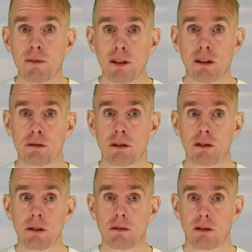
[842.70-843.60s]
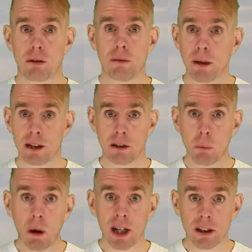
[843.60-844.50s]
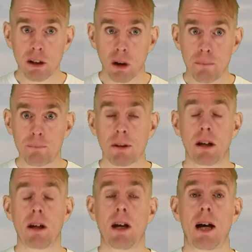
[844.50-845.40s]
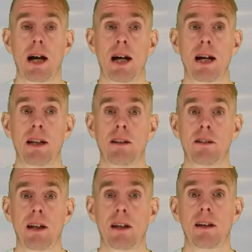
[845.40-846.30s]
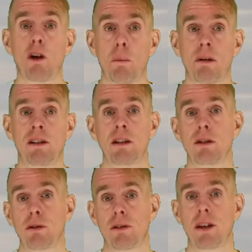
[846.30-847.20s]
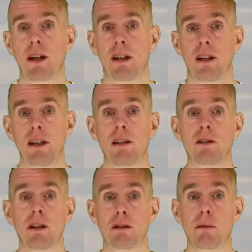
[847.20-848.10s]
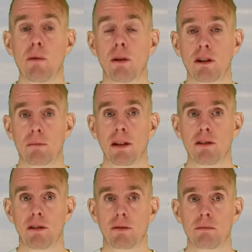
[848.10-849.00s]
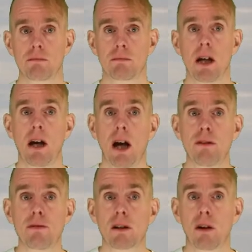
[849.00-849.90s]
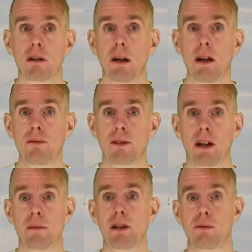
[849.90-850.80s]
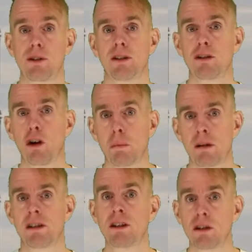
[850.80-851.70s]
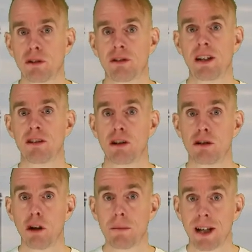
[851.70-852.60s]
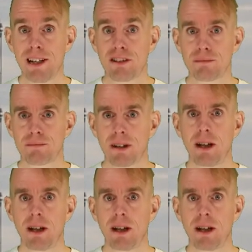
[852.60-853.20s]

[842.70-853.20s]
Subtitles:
traffic as a result, so we might need a wider column. And the operating cost there is going to be more expensive. Over a column lifetime, you'll find that operating cost tends to dominate,